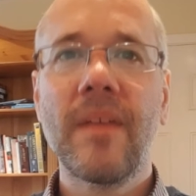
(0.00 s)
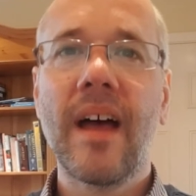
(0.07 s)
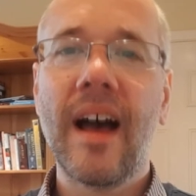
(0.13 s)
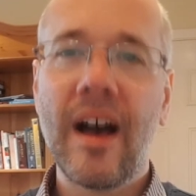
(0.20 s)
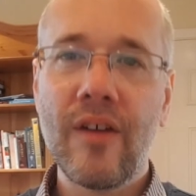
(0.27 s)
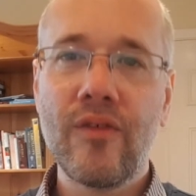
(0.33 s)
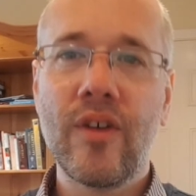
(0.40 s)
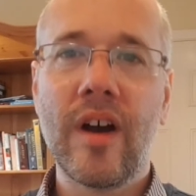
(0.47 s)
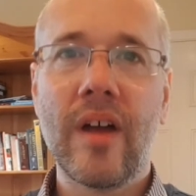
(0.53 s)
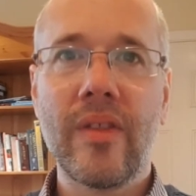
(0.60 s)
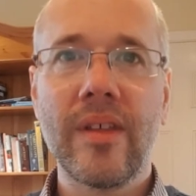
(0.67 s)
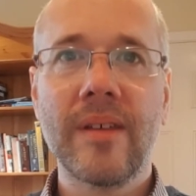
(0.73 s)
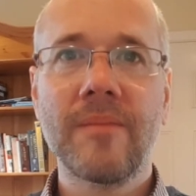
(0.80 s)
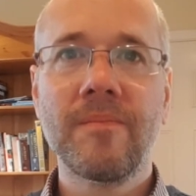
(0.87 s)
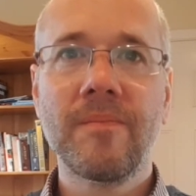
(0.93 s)
Our
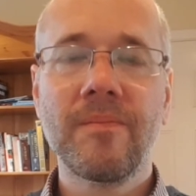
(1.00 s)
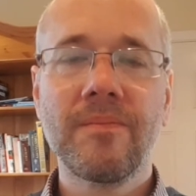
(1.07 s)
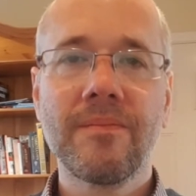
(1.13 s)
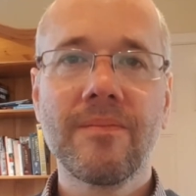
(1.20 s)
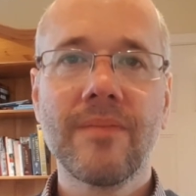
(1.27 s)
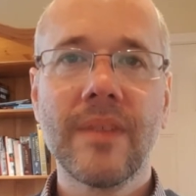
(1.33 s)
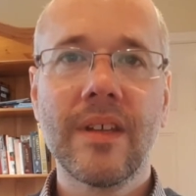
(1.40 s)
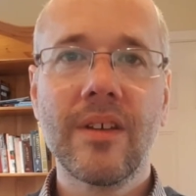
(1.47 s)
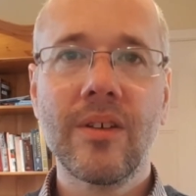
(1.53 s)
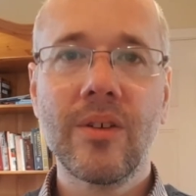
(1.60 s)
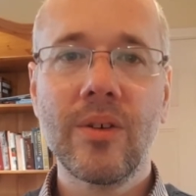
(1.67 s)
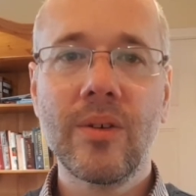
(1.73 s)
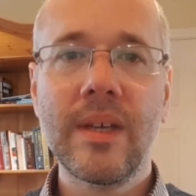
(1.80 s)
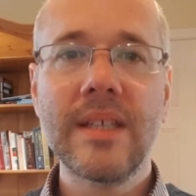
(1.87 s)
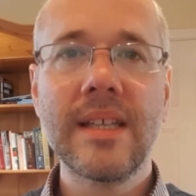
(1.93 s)
Father,
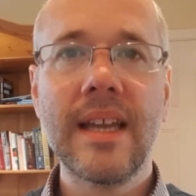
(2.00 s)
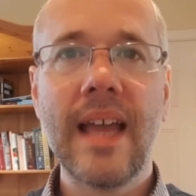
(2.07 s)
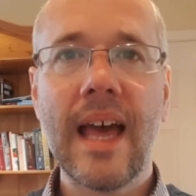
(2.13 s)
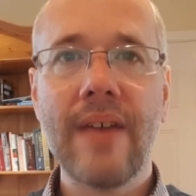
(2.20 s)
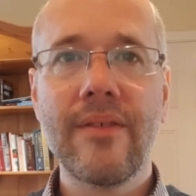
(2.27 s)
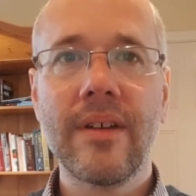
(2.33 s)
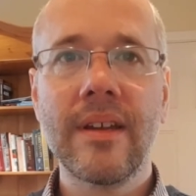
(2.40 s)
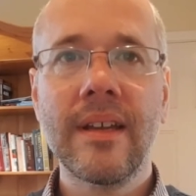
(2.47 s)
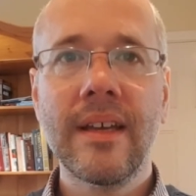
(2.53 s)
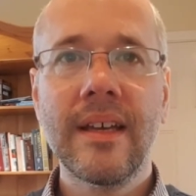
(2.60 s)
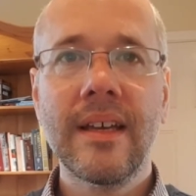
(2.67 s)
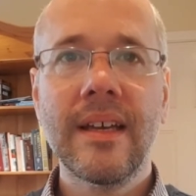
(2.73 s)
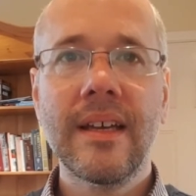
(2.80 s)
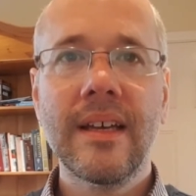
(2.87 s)
who is in heaven,